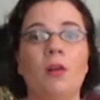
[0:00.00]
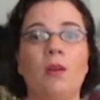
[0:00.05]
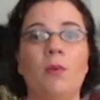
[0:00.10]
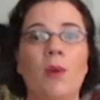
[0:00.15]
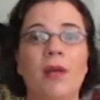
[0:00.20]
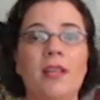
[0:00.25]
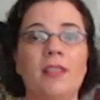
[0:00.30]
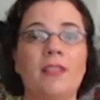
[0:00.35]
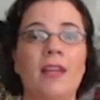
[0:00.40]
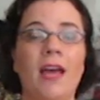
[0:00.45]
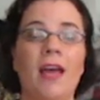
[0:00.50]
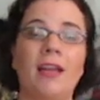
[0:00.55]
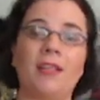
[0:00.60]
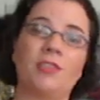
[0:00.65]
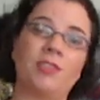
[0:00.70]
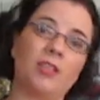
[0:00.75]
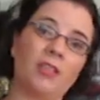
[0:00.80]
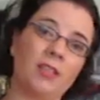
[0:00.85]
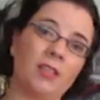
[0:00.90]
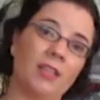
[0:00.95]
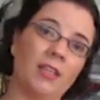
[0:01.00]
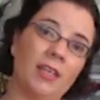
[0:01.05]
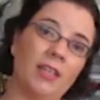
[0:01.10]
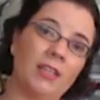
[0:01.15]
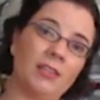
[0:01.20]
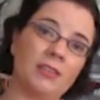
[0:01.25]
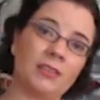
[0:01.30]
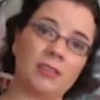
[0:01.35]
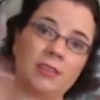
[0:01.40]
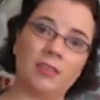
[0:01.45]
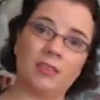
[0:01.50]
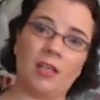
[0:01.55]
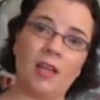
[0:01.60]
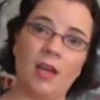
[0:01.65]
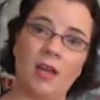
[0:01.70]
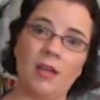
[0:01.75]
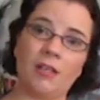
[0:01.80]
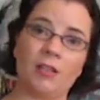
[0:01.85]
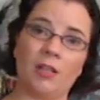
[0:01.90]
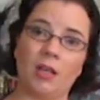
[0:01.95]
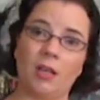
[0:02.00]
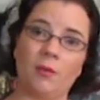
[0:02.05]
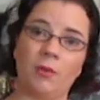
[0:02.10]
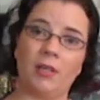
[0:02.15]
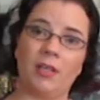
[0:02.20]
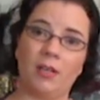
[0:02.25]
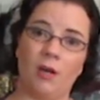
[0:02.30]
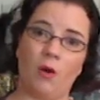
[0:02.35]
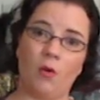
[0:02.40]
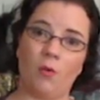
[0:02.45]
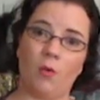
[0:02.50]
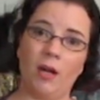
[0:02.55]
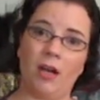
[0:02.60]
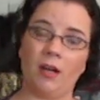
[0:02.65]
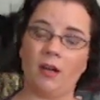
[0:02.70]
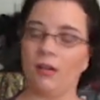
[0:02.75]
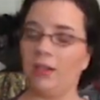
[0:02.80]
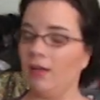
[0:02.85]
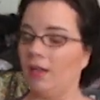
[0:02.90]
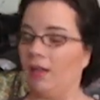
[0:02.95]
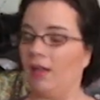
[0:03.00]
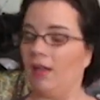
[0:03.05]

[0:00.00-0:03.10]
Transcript: quite attached. It's not going nowhere.